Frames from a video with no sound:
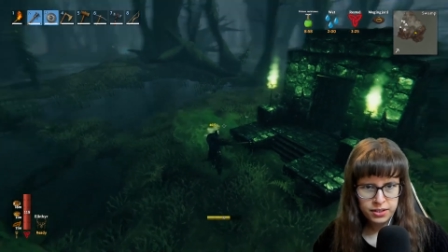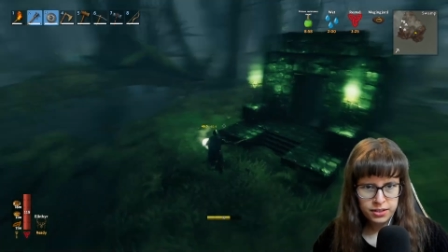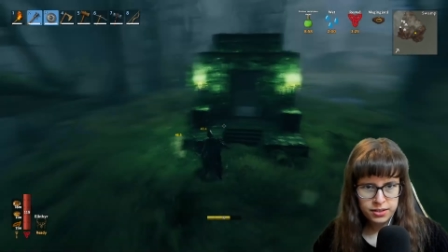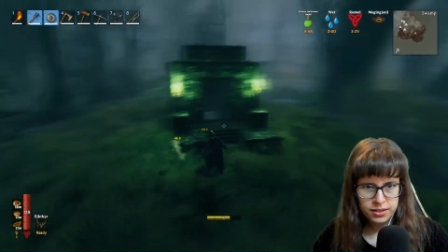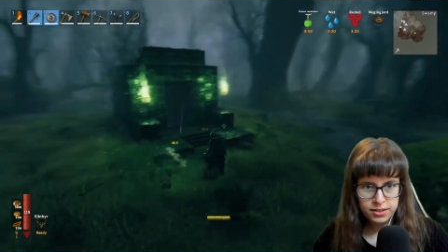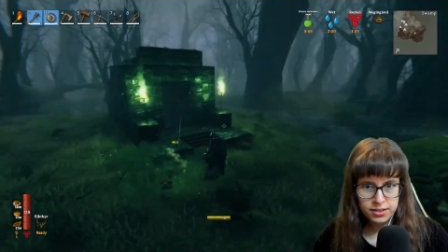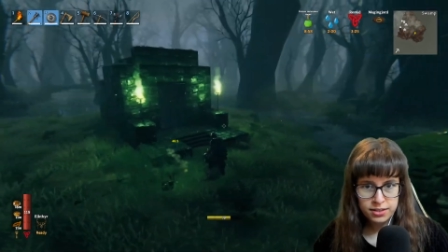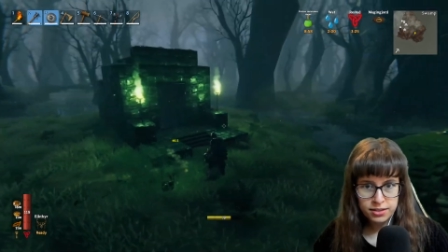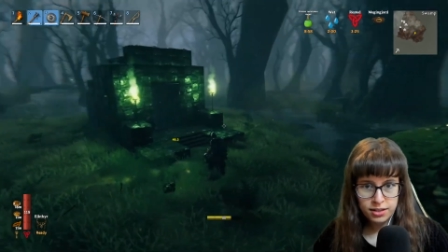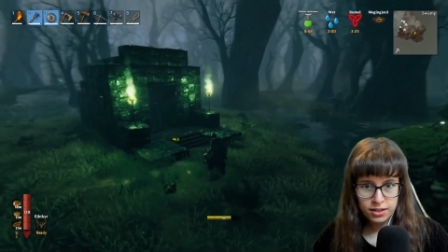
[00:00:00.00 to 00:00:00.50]

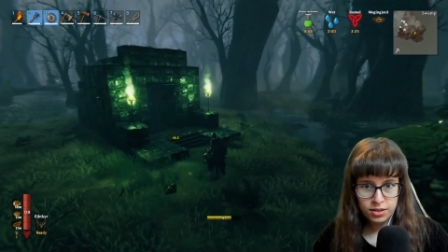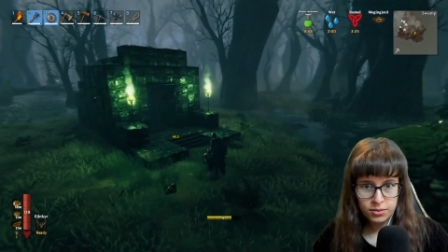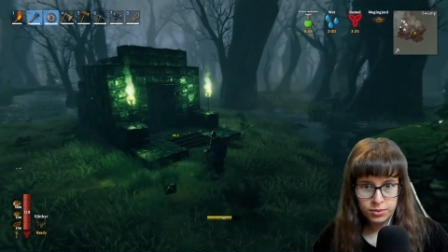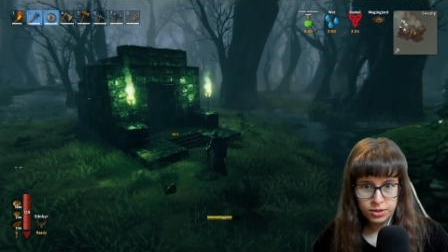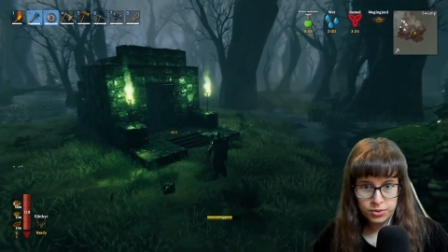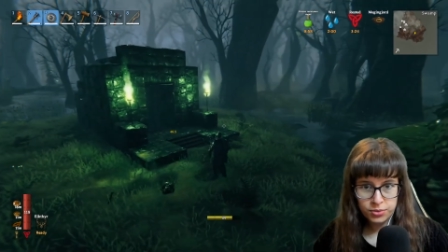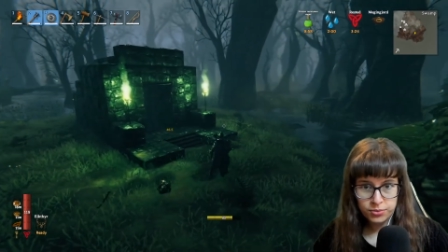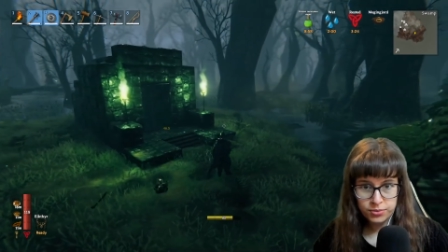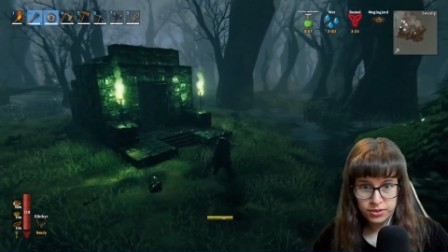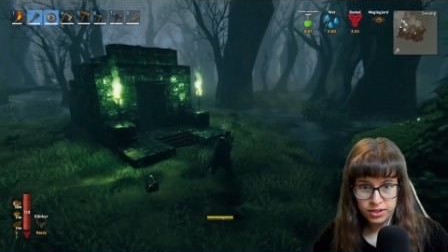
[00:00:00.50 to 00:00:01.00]
There's another
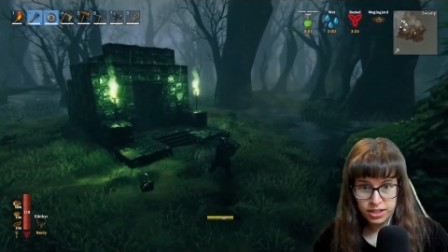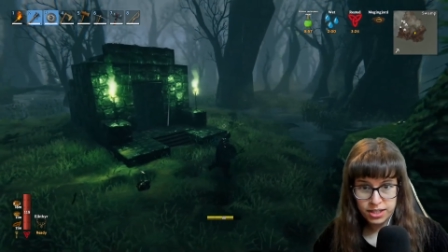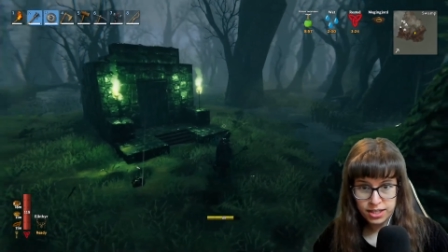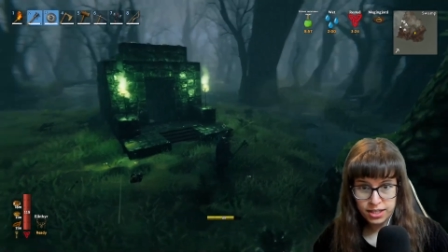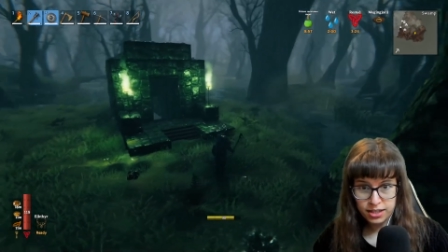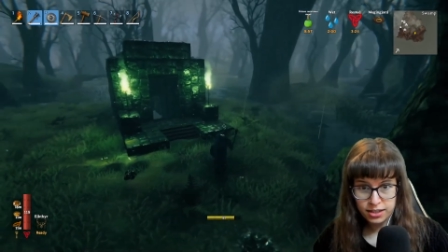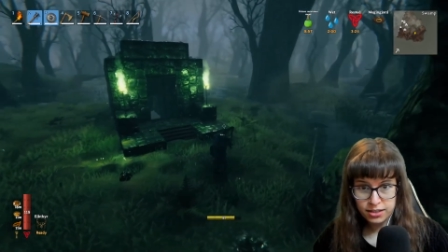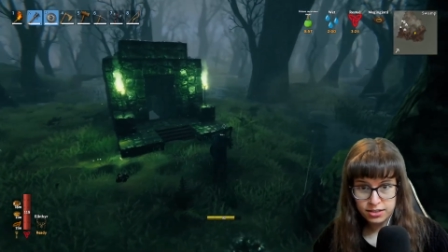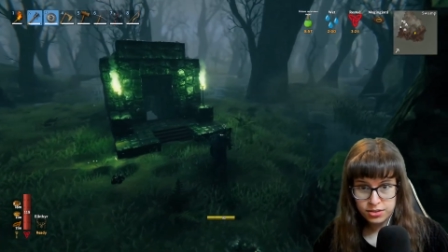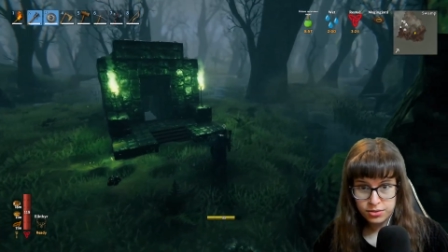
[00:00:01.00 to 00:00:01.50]
one over
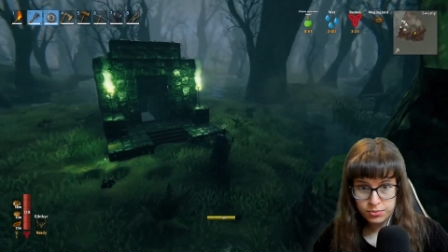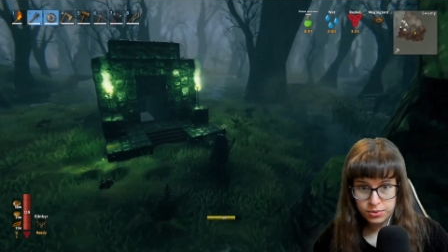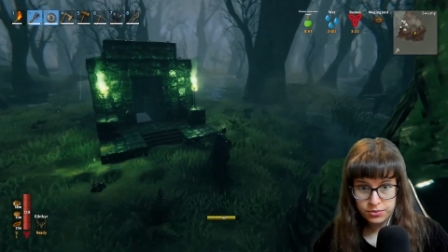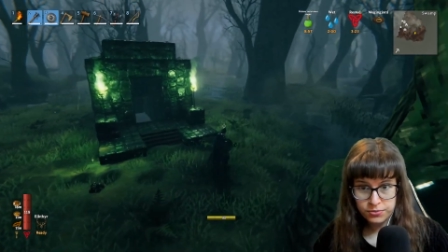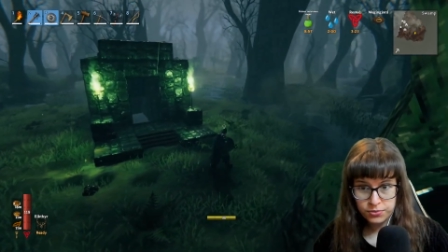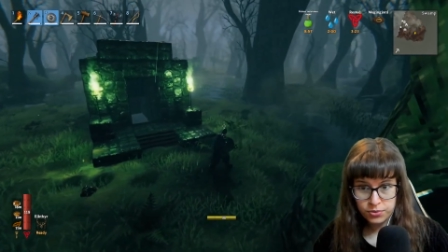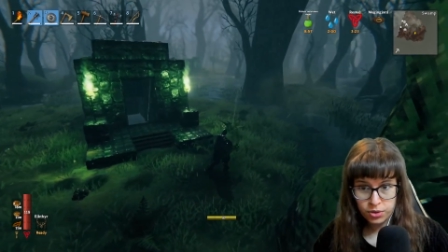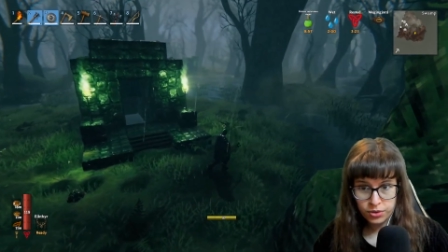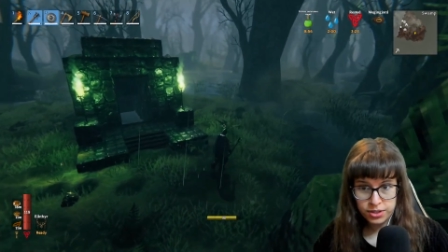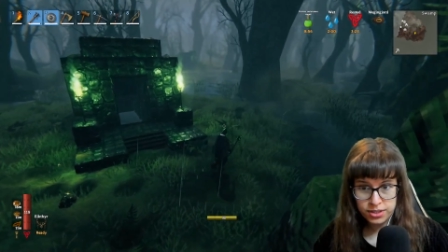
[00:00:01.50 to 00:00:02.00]
there. So
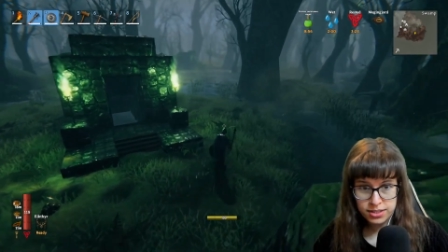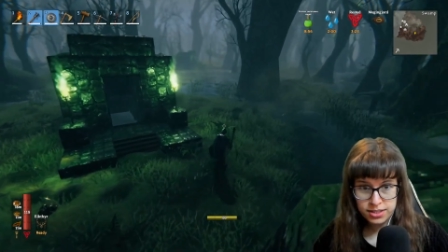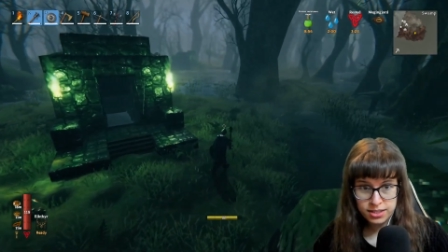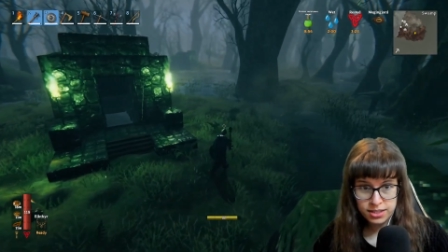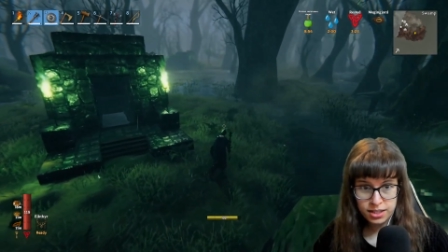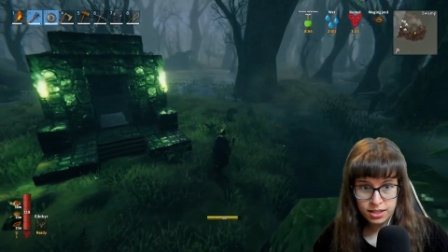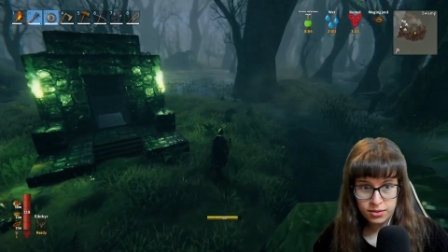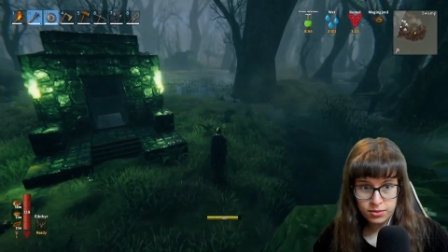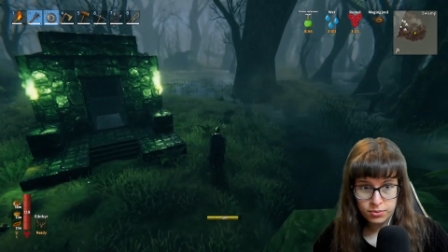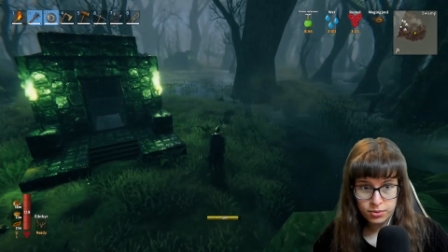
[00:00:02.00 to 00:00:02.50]
we've got, there's
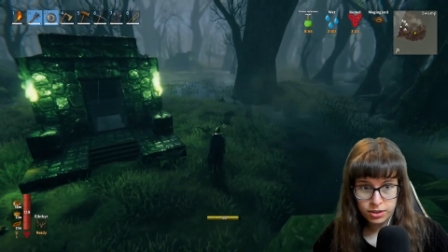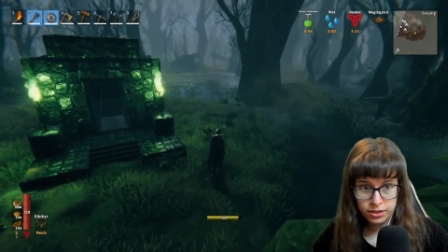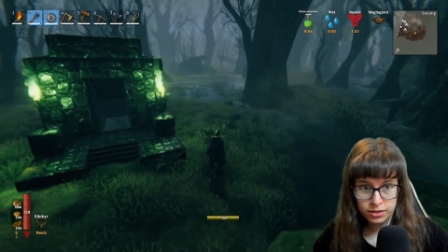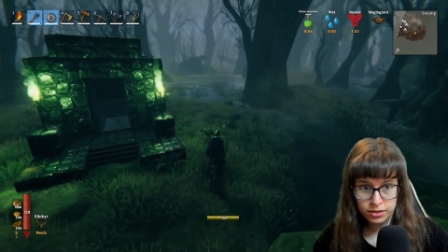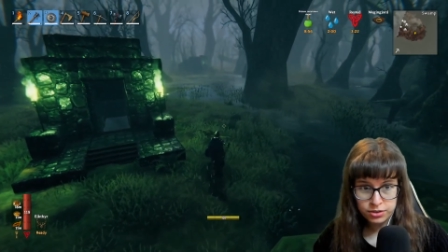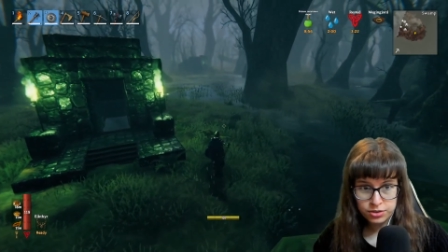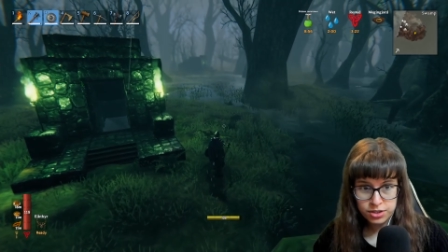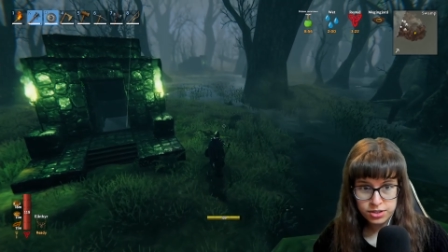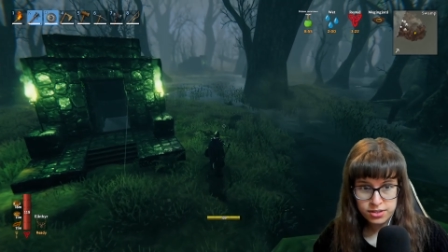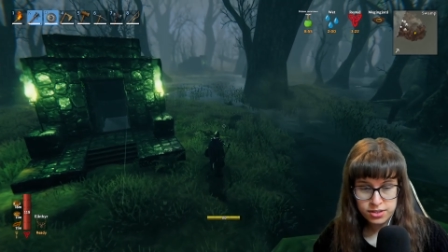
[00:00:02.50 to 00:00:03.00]
another
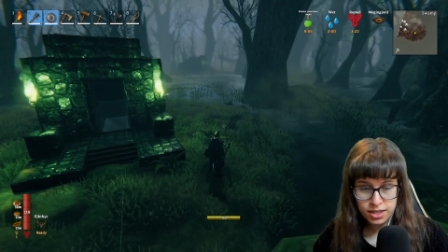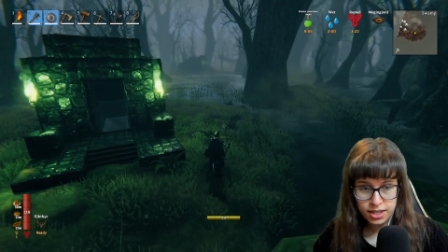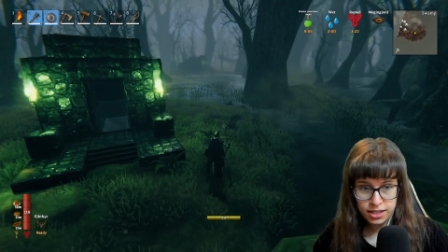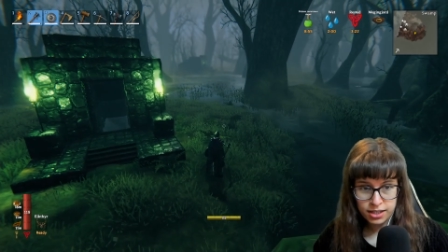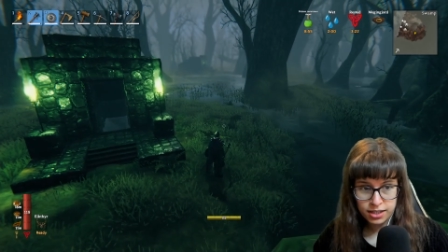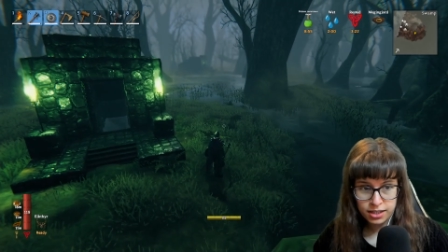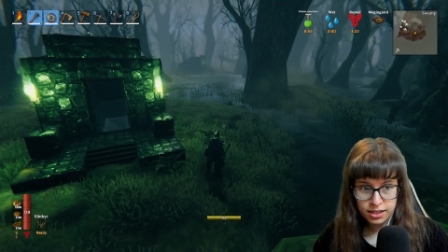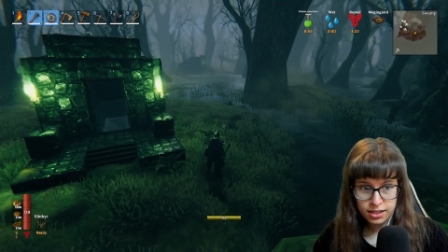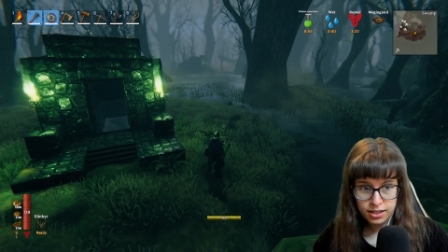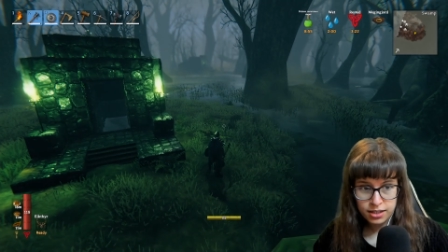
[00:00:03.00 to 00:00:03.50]
one just
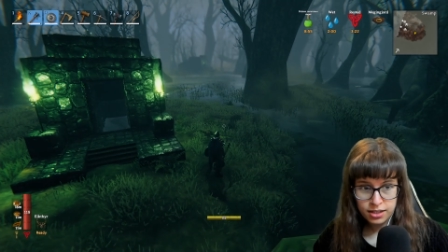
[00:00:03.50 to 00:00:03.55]
there.